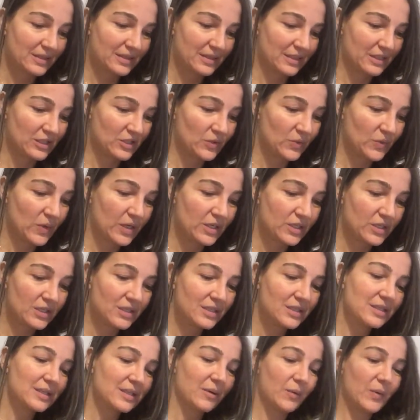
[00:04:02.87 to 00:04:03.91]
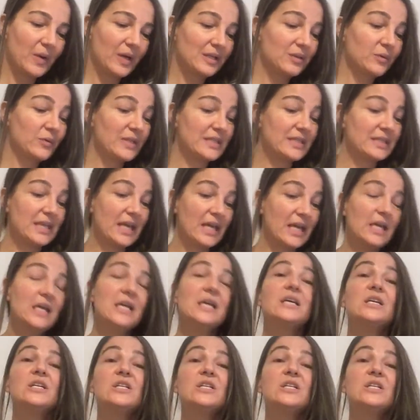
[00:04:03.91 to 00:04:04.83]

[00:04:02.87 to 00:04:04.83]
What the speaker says: situations when we say